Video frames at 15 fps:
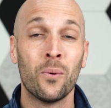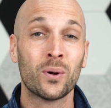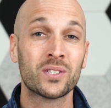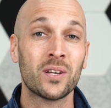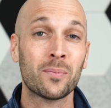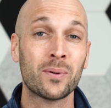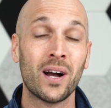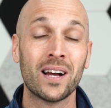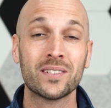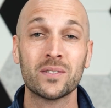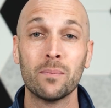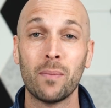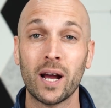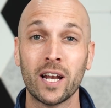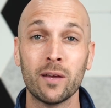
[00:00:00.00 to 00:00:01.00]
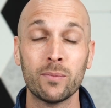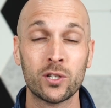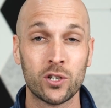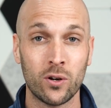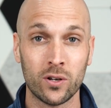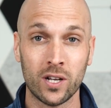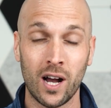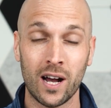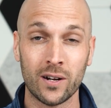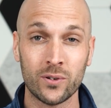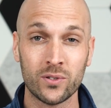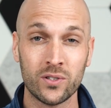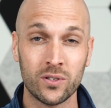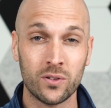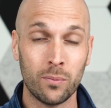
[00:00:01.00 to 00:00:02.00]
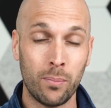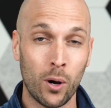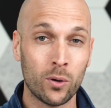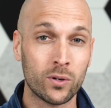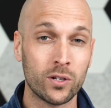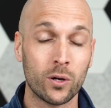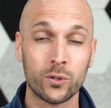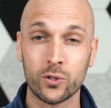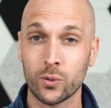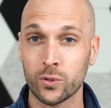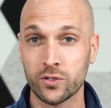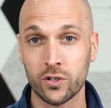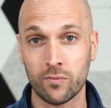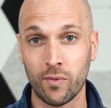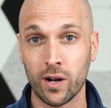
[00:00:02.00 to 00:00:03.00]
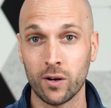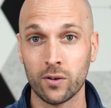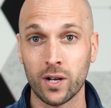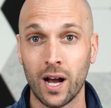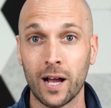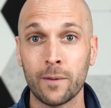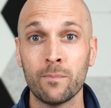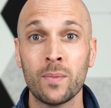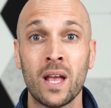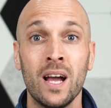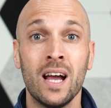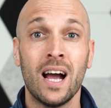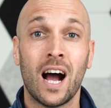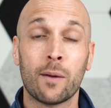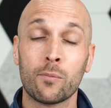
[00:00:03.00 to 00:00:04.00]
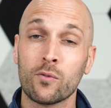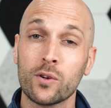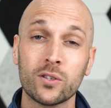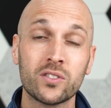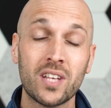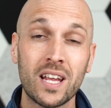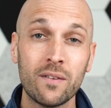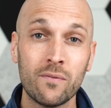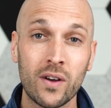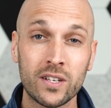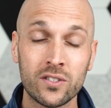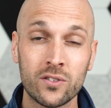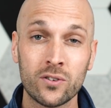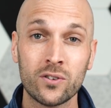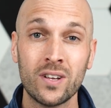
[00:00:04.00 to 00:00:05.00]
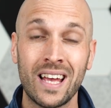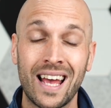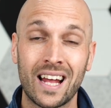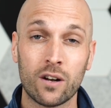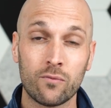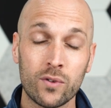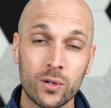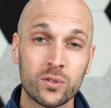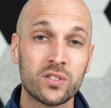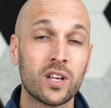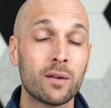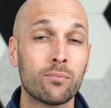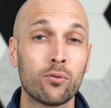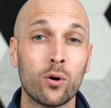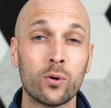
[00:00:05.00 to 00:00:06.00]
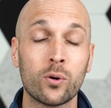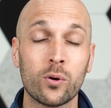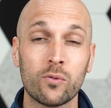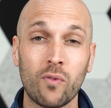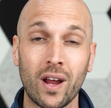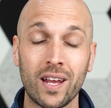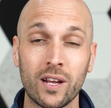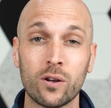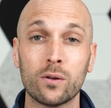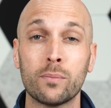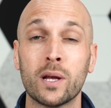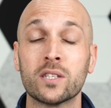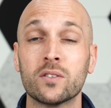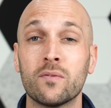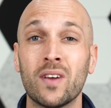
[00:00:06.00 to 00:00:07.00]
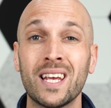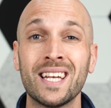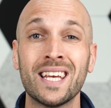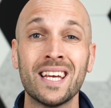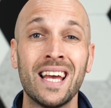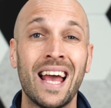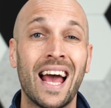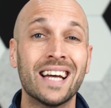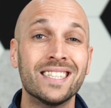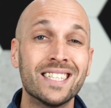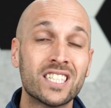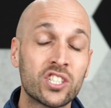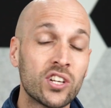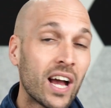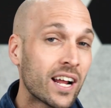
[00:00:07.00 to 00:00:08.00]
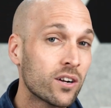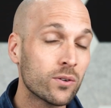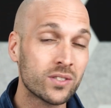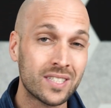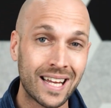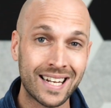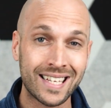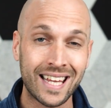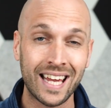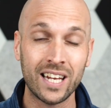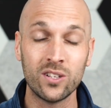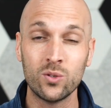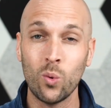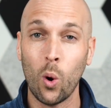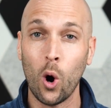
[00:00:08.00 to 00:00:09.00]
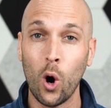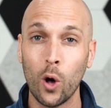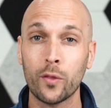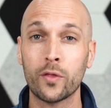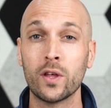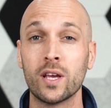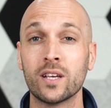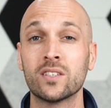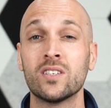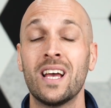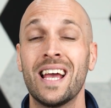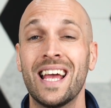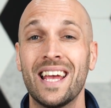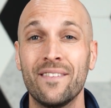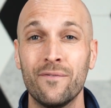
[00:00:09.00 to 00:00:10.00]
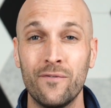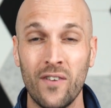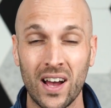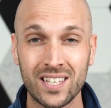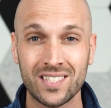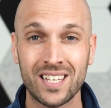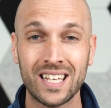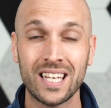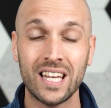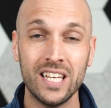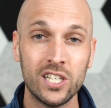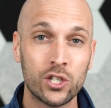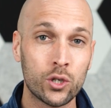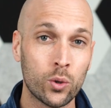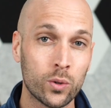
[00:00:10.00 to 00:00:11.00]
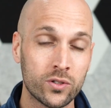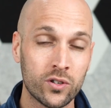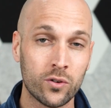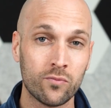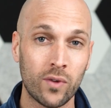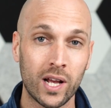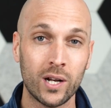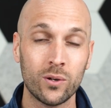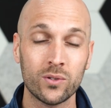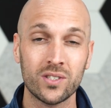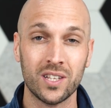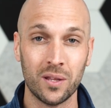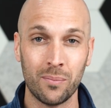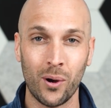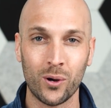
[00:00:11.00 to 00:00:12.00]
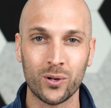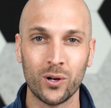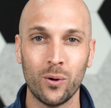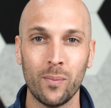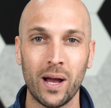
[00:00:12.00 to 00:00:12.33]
What's up guys, my name is Sean Connors, the Pocono short-term rental guy. I'm a real estate investor and a real estate broker right here in Pennsylvania, and this channel is dedicated to all things investing in short-term rentals in the Pocono